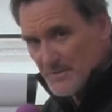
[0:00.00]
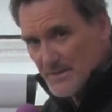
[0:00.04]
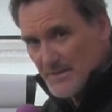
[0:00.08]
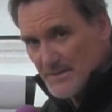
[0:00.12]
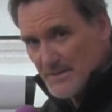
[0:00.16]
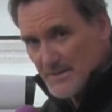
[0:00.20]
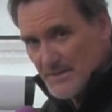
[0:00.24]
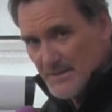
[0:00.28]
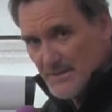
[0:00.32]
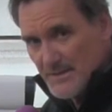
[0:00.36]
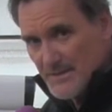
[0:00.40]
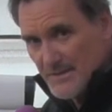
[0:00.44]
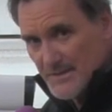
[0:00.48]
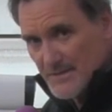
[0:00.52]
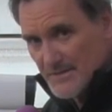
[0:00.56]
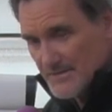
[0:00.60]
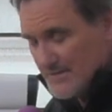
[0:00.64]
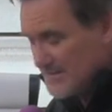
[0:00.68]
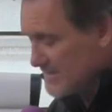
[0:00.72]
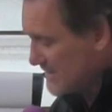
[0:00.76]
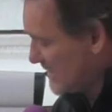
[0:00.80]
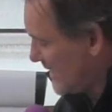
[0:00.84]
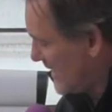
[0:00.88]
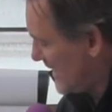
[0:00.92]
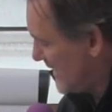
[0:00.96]
really the
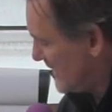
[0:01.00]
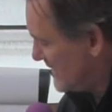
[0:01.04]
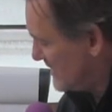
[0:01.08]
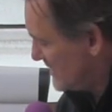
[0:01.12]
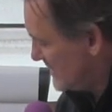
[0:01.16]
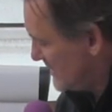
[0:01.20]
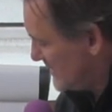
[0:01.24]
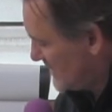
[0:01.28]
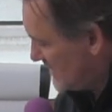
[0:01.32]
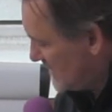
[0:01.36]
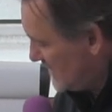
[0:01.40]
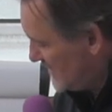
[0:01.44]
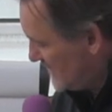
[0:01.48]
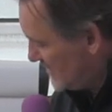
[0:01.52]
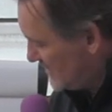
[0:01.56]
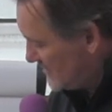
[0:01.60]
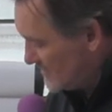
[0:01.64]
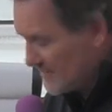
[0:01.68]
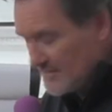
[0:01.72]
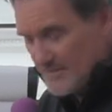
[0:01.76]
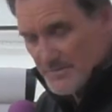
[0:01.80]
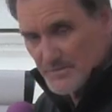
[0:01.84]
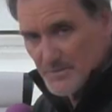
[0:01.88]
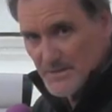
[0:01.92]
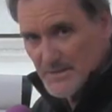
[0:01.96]
inside,
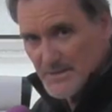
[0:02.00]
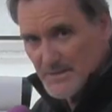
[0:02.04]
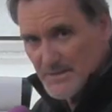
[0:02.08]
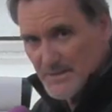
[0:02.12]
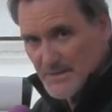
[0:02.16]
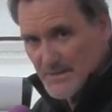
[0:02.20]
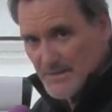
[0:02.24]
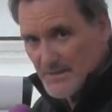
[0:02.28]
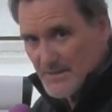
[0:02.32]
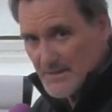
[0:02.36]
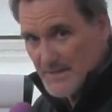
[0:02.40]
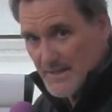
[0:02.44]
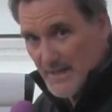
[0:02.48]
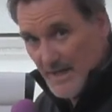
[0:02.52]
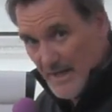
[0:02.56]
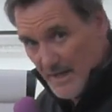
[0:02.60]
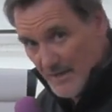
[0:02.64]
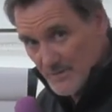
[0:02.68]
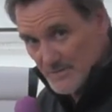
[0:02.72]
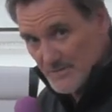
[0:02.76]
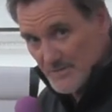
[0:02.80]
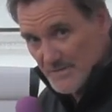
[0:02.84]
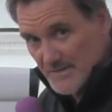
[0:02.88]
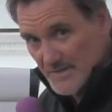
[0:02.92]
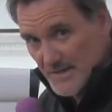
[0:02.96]
this is really the
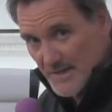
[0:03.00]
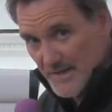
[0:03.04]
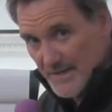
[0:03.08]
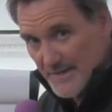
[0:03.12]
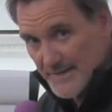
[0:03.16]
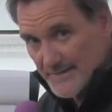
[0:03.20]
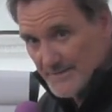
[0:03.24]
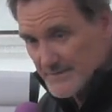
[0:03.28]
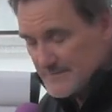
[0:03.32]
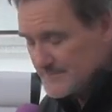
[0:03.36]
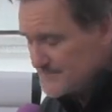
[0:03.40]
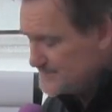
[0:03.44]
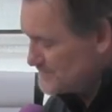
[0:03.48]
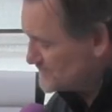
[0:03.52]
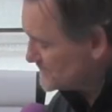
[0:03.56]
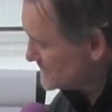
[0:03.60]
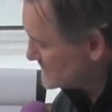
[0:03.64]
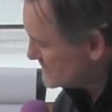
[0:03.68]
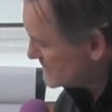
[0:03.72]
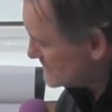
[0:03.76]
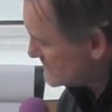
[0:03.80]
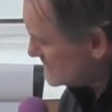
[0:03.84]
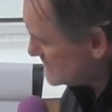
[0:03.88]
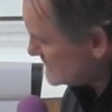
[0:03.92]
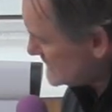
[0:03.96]
outside,
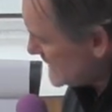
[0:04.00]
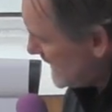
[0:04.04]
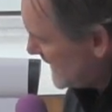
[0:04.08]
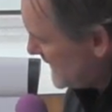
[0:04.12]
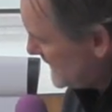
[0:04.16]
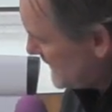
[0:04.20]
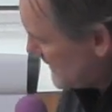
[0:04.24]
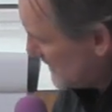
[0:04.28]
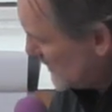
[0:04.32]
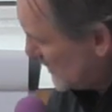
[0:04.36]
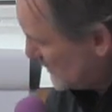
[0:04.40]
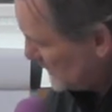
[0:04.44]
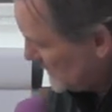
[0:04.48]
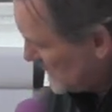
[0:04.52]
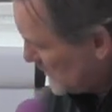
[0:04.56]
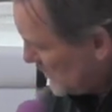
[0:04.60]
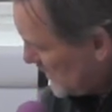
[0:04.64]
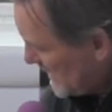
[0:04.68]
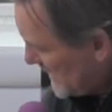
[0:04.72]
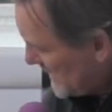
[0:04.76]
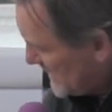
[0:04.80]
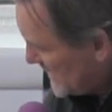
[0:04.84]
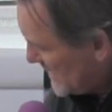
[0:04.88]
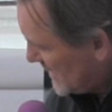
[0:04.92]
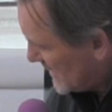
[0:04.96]
and the only
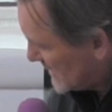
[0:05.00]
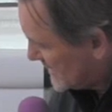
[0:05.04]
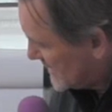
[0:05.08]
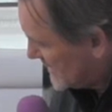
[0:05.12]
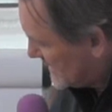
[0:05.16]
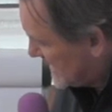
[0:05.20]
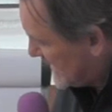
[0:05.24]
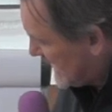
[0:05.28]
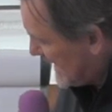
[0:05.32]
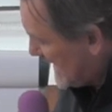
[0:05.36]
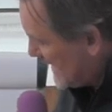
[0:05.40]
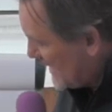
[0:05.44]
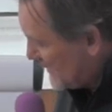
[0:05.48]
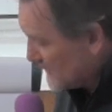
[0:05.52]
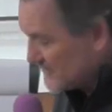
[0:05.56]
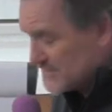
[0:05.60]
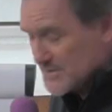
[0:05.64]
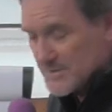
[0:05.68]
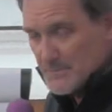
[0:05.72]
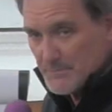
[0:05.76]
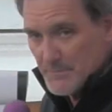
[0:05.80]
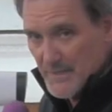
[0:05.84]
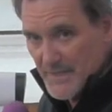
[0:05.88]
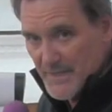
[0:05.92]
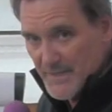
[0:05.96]
way a
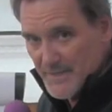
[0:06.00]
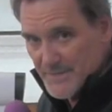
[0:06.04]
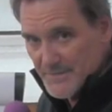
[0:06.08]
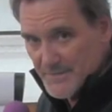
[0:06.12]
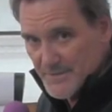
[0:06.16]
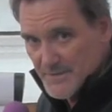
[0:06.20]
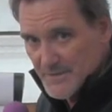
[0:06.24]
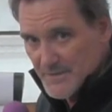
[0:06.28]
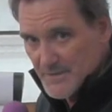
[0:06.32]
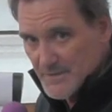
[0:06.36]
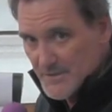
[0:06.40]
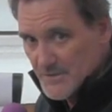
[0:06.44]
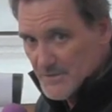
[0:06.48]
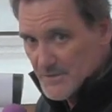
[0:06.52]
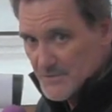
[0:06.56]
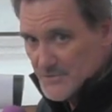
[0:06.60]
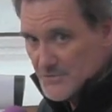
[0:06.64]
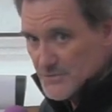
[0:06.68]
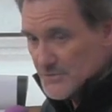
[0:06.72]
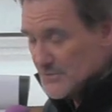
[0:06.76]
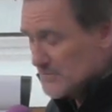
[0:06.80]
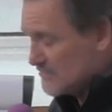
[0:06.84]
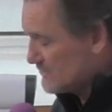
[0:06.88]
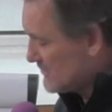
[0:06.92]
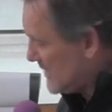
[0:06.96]
counterbend
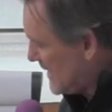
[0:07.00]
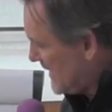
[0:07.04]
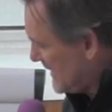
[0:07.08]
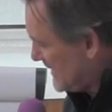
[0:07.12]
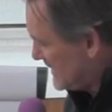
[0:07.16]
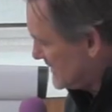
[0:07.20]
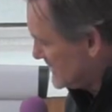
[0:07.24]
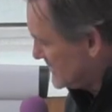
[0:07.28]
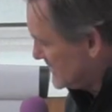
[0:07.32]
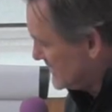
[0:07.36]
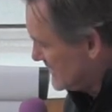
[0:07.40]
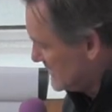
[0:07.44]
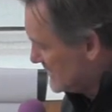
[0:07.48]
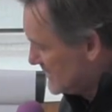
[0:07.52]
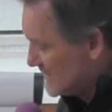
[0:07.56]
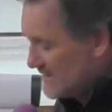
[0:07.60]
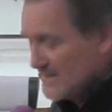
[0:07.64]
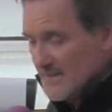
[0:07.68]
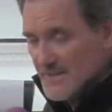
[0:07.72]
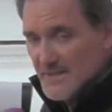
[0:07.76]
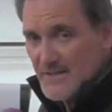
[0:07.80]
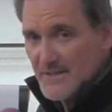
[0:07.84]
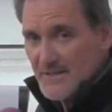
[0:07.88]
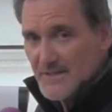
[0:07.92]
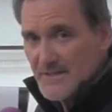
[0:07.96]
to the right
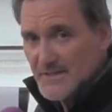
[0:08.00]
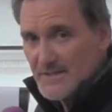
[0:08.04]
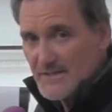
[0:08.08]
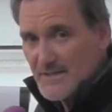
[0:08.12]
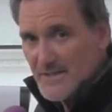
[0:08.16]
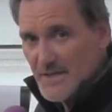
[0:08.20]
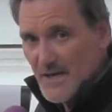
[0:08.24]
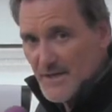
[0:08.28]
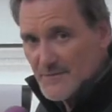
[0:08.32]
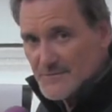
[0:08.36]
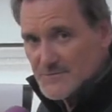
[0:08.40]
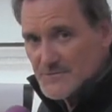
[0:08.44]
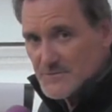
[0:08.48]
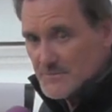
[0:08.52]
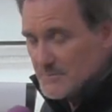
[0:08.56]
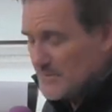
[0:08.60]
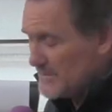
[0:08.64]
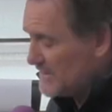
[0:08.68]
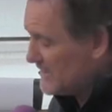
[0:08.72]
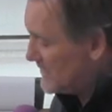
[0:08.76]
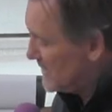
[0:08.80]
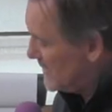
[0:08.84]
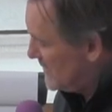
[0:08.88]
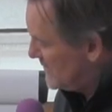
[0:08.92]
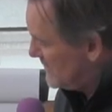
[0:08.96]
can
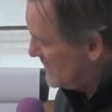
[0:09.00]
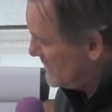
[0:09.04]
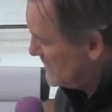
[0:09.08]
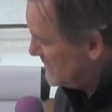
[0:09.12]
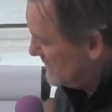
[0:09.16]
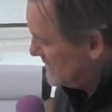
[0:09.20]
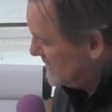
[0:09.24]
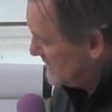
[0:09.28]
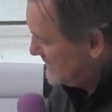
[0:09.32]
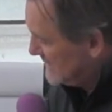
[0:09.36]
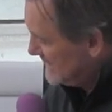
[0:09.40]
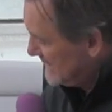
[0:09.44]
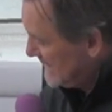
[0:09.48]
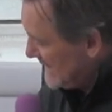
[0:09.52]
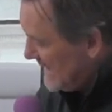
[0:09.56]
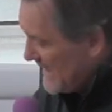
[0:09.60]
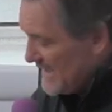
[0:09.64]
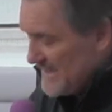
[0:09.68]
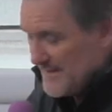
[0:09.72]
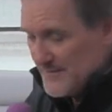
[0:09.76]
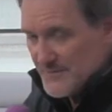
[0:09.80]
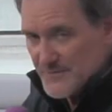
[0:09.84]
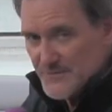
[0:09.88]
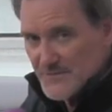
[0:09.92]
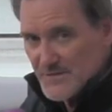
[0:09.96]
comfortably go
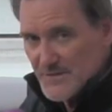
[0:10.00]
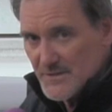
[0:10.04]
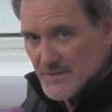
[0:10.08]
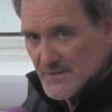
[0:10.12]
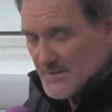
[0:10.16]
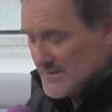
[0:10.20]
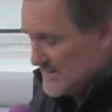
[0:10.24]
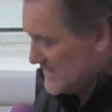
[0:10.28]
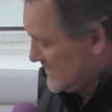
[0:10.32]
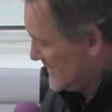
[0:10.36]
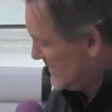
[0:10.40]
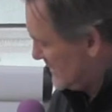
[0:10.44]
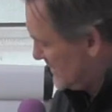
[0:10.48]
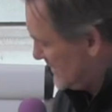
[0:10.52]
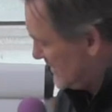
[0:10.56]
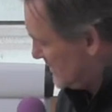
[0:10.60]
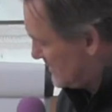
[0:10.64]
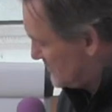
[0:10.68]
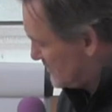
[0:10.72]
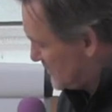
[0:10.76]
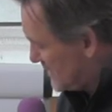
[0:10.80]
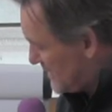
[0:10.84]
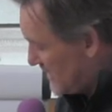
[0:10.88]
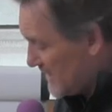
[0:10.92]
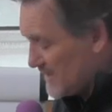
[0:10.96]
left
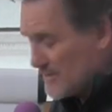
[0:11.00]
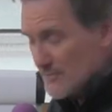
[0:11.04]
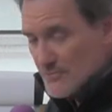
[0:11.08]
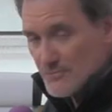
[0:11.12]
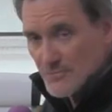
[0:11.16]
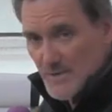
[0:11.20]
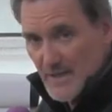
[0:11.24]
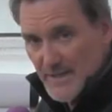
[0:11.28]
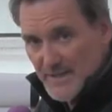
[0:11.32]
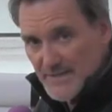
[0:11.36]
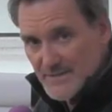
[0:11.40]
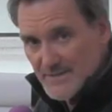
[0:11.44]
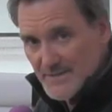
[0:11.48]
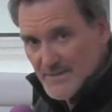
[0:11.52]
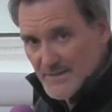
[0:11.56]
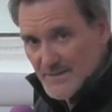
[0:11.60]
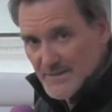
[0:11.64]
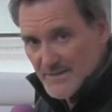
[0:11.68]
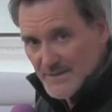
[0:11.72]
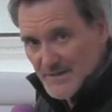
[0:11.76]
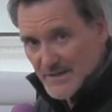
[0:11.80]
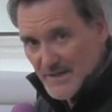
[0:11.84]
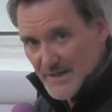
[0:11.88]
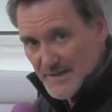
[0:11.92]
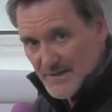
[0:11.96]
is with a right
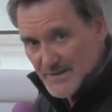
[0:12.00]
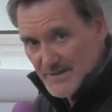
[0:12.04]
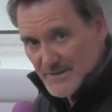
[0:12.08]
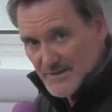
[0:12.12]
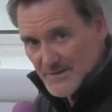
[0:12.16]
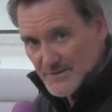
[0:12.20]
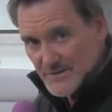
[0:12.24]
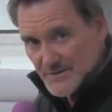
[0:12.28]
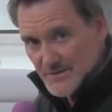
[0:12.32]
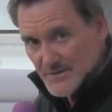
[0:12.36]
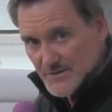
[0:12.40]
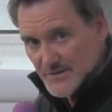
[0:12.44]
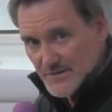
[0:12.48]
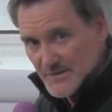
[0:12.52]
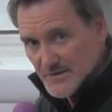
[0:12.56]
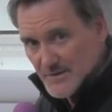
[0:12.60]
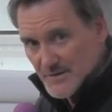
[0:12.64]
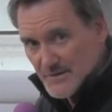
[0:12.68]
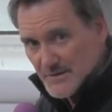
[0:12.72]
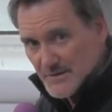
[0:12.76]
leg yield.